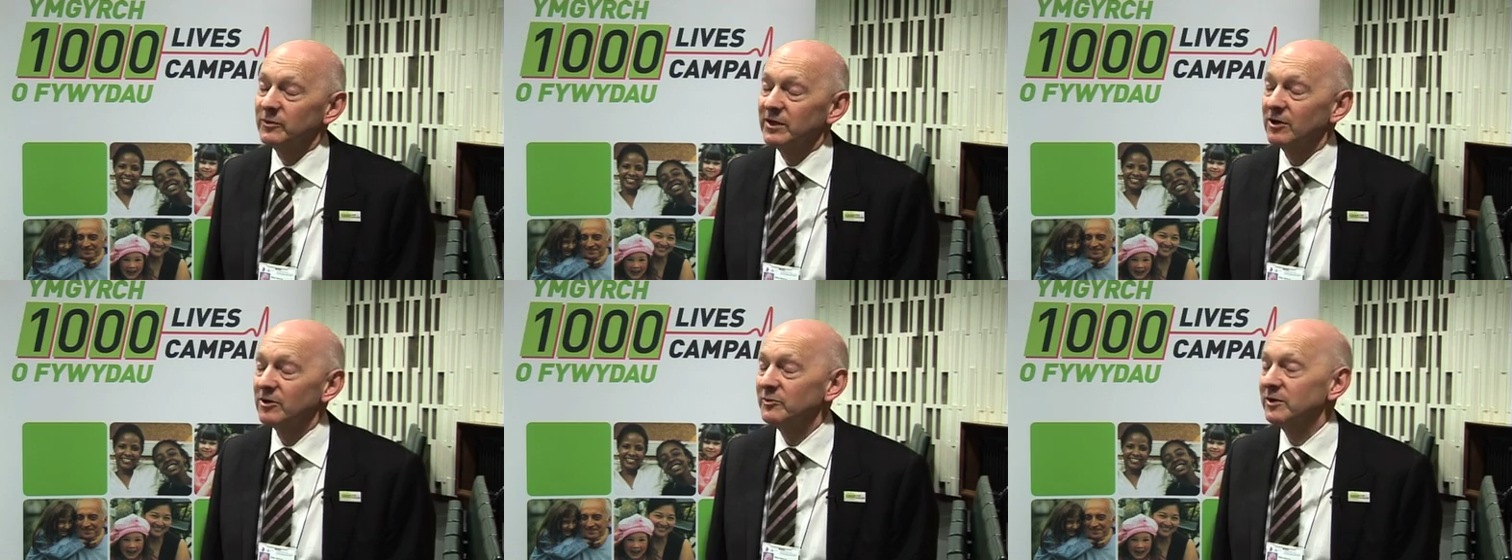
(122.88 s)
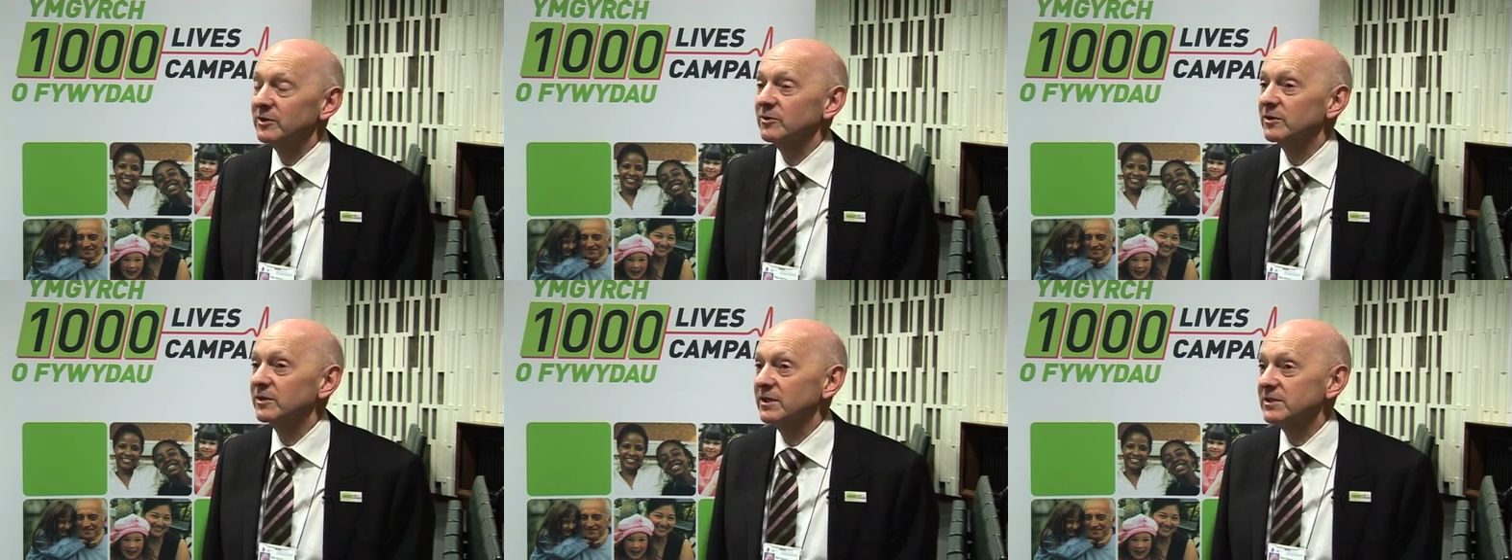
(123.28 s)
we are a big
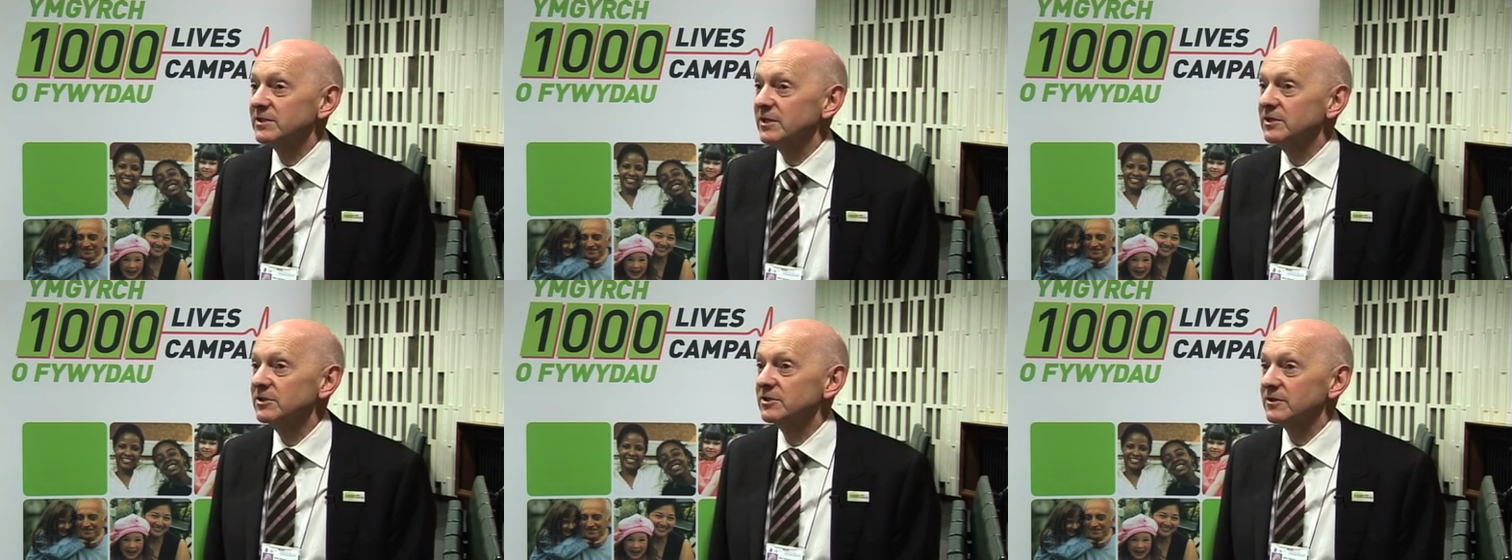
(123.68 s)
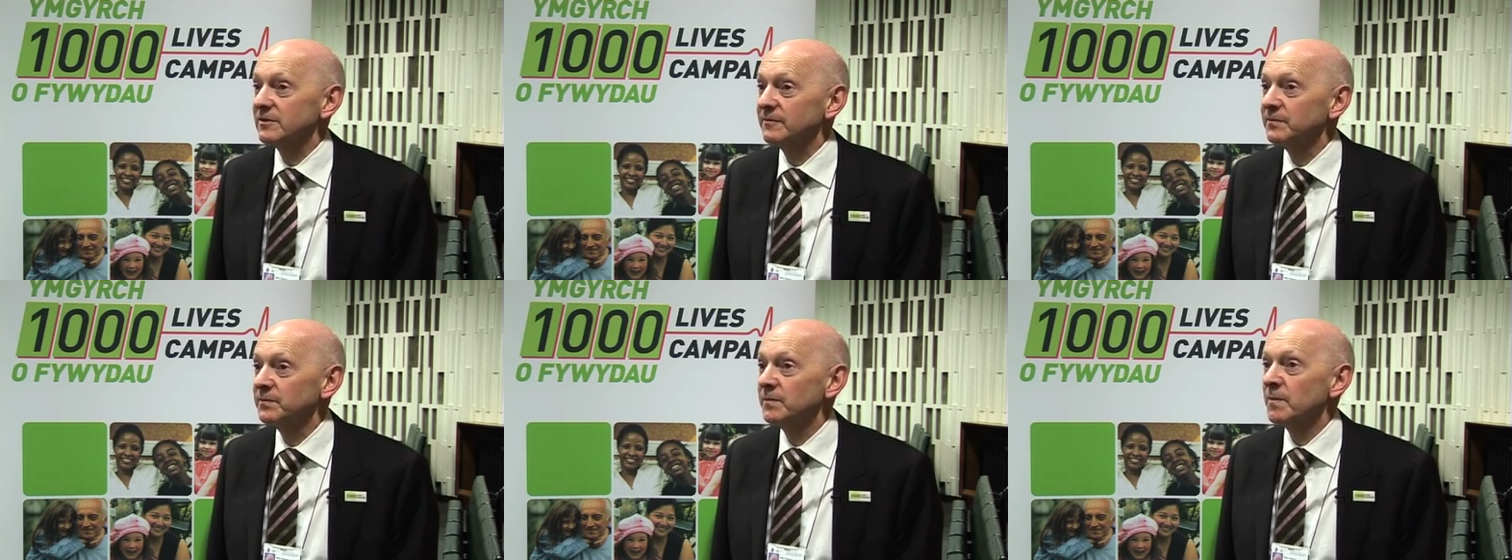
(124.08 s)

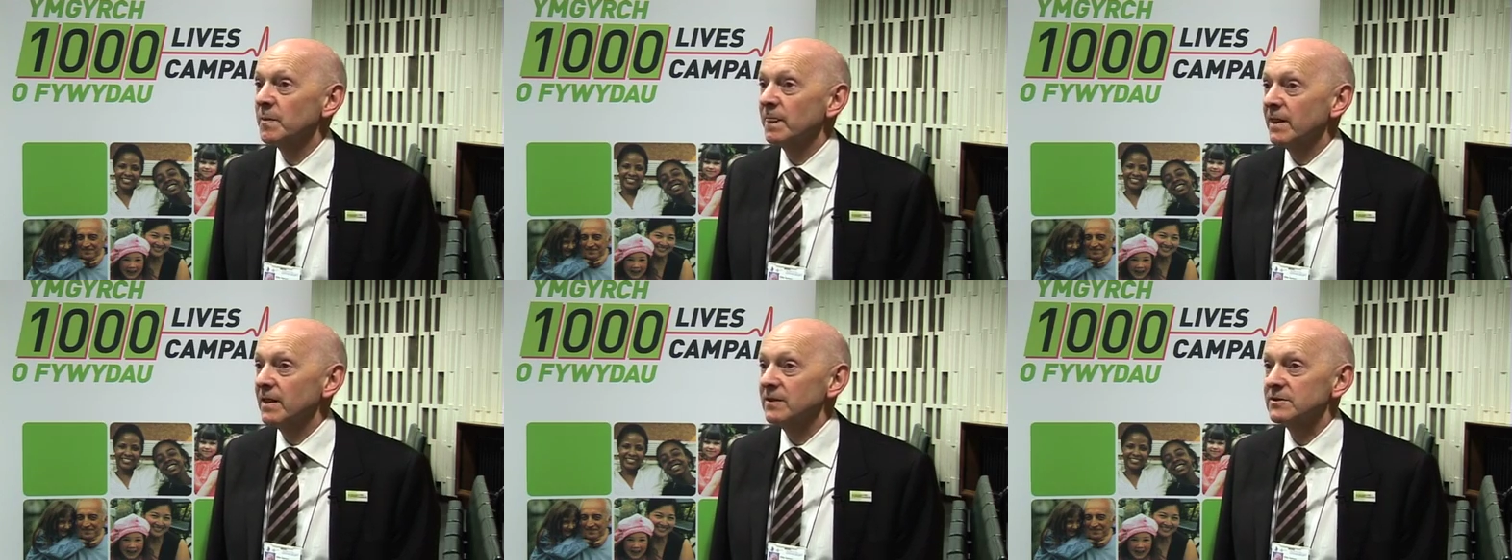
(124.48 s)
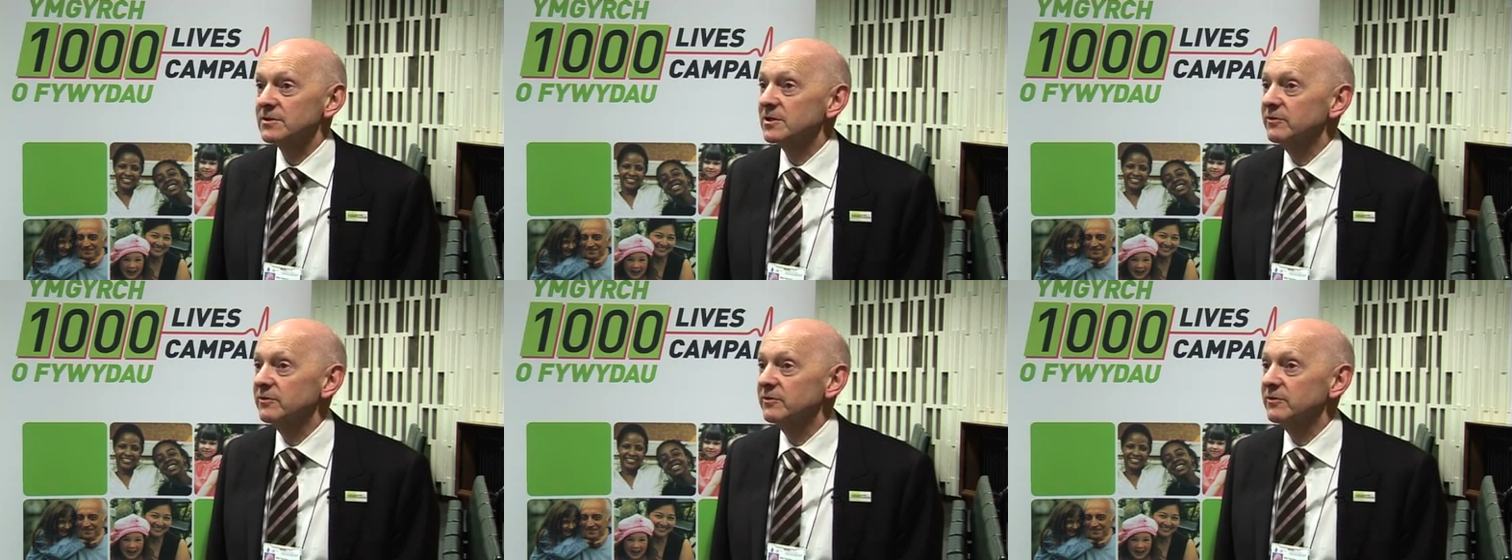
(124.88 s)
organisation, and to